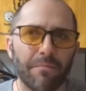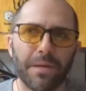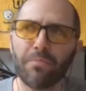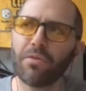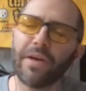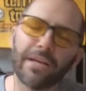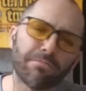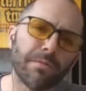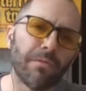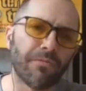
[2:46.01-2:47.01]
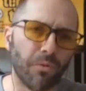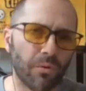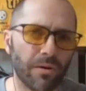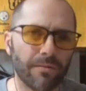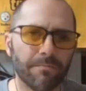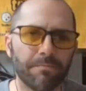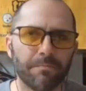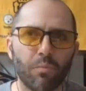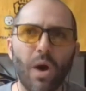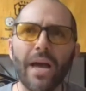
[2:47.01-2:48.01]
People have asked me before,
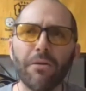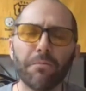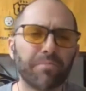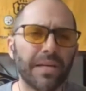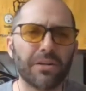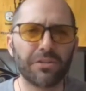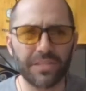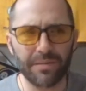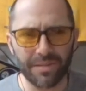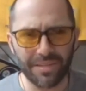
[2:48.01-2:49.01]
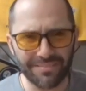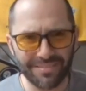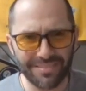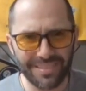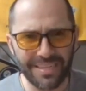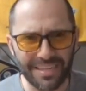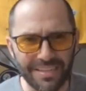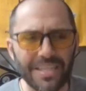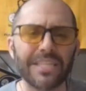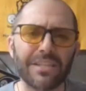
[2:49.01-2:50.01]
why do players team to tend to
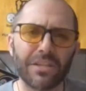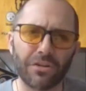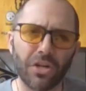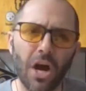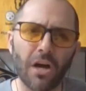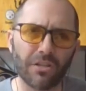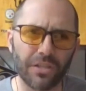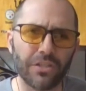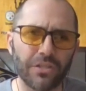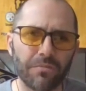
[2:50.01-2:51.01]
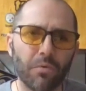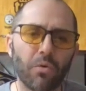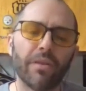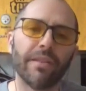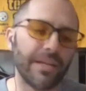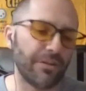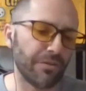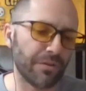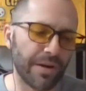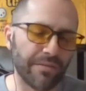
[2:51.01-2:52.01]
cling to their college more than they do
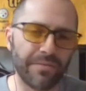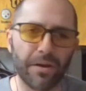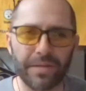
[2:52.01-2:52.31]
their N F L?